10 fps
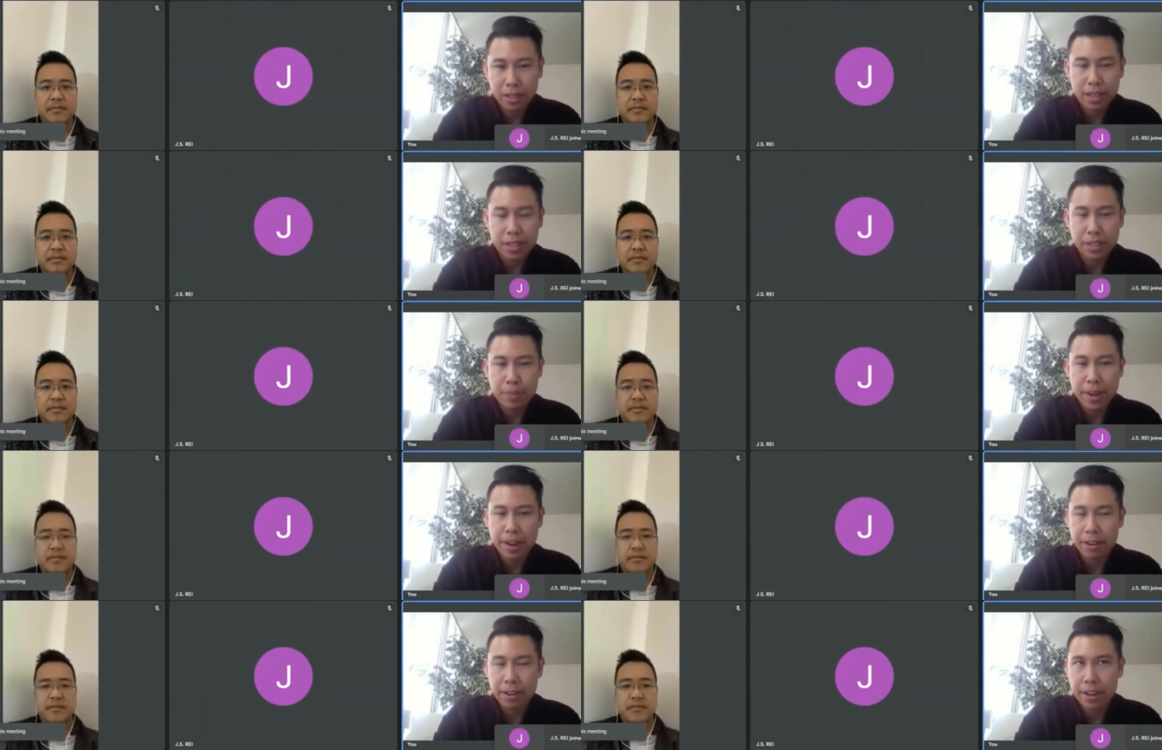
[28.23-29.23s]
Speaker 1: like the East Bay
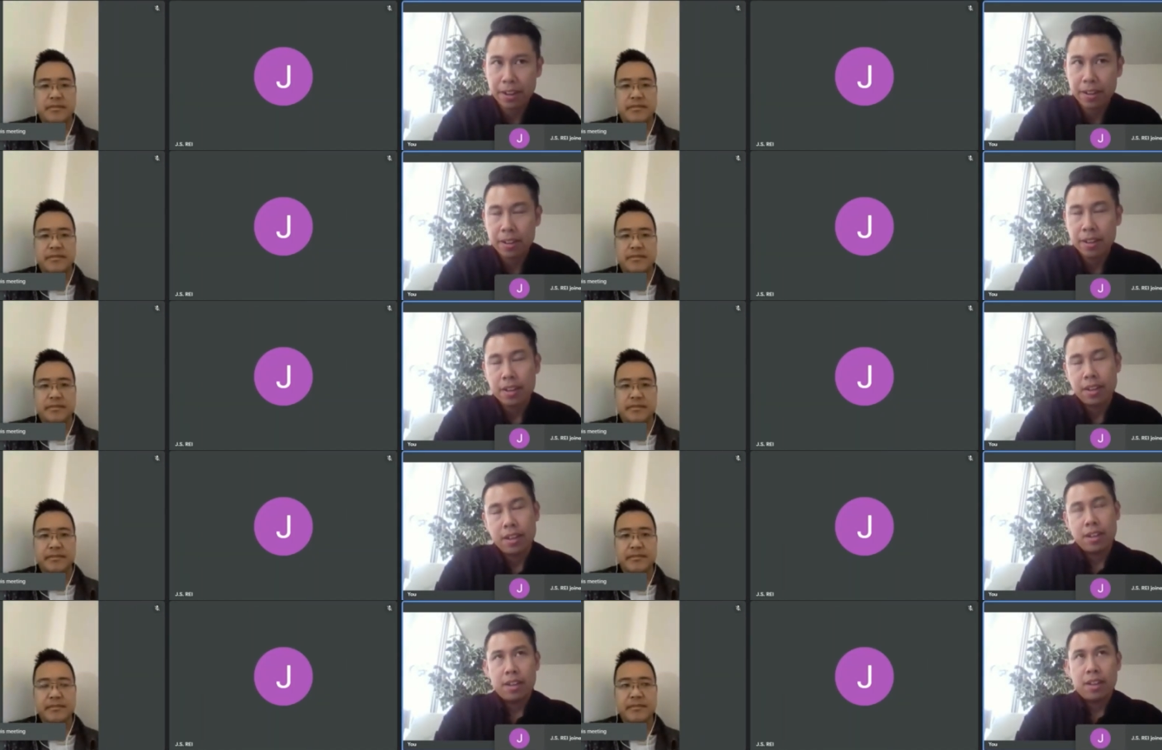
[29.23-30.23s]
area.
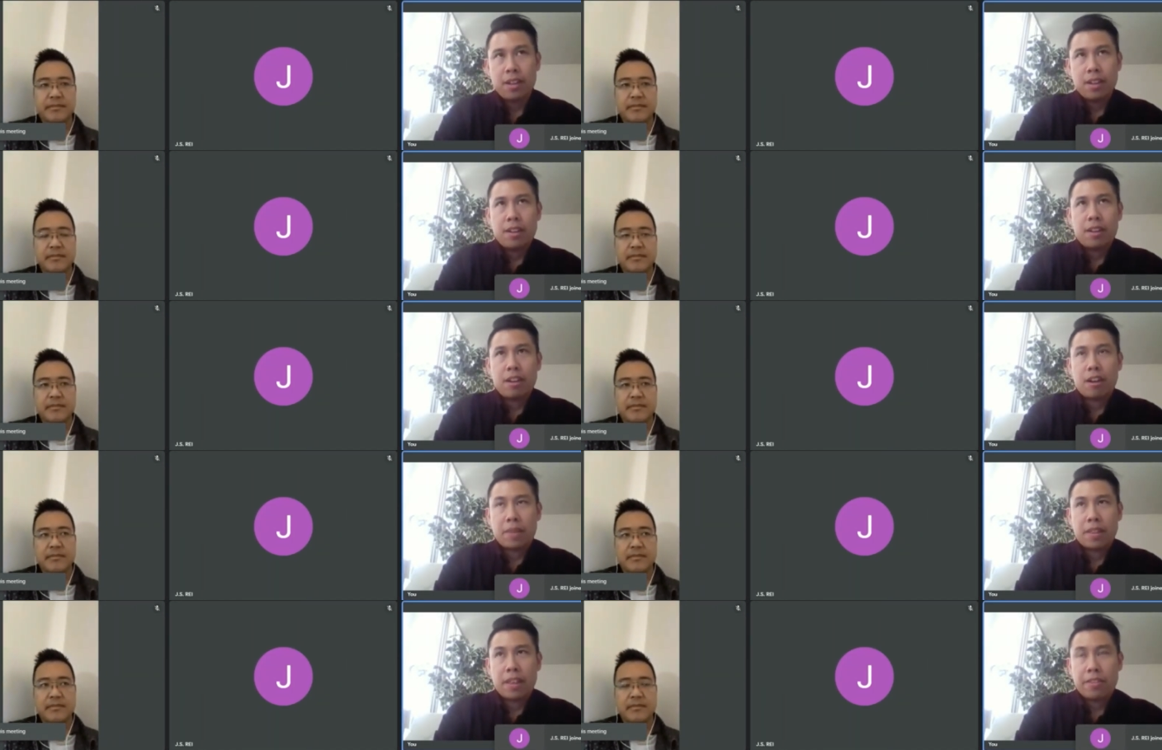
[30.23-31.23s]
Um,
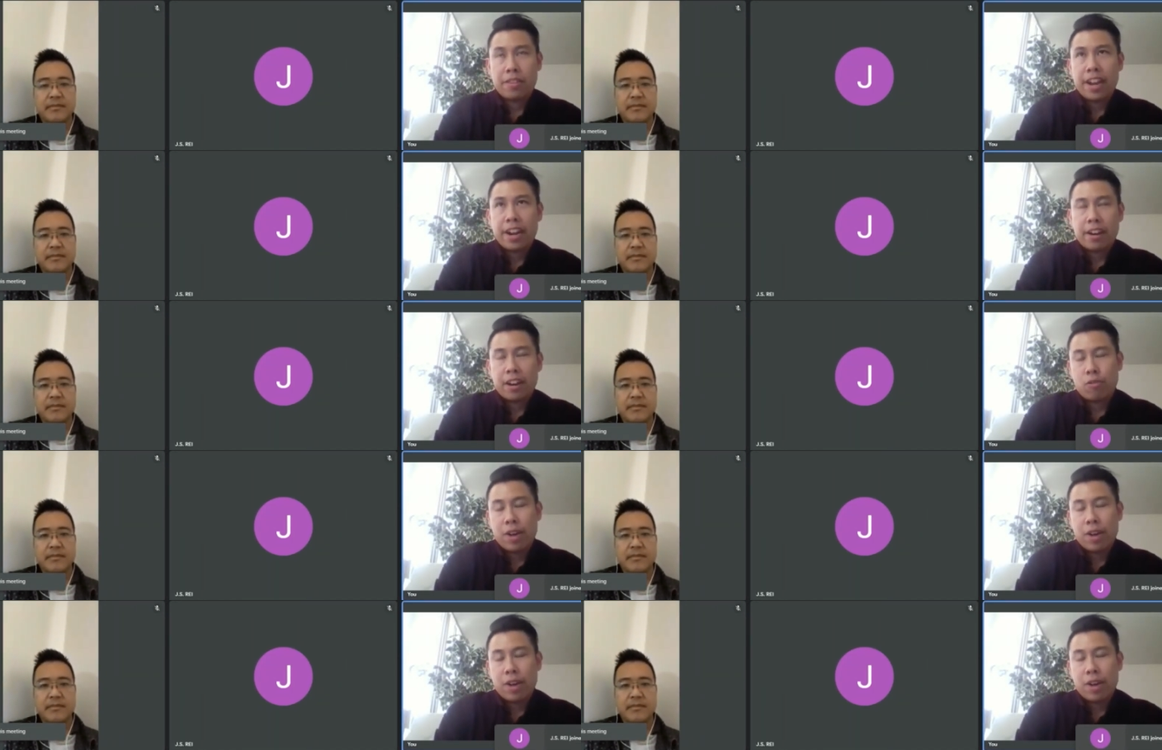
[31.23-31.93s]
and, and there, and